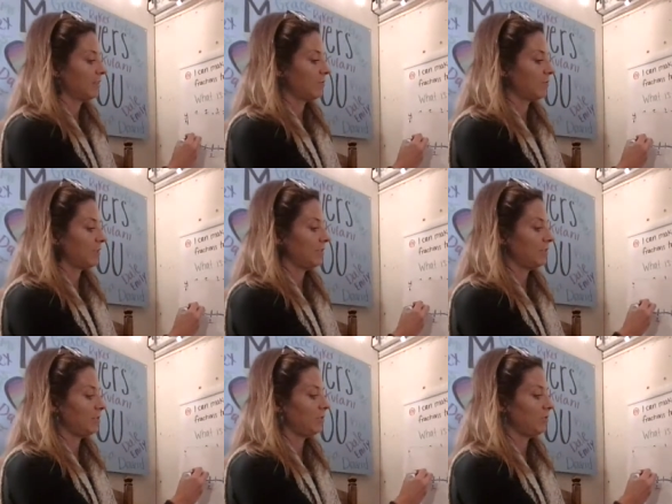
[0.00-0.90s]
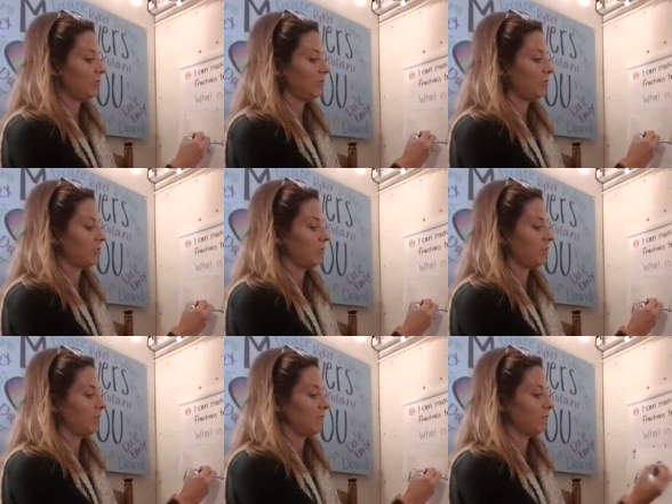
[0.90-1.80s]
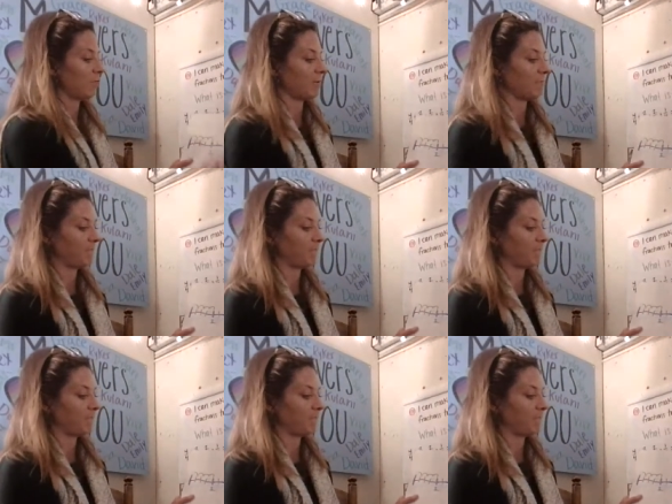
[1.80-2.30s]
One, two, three, four.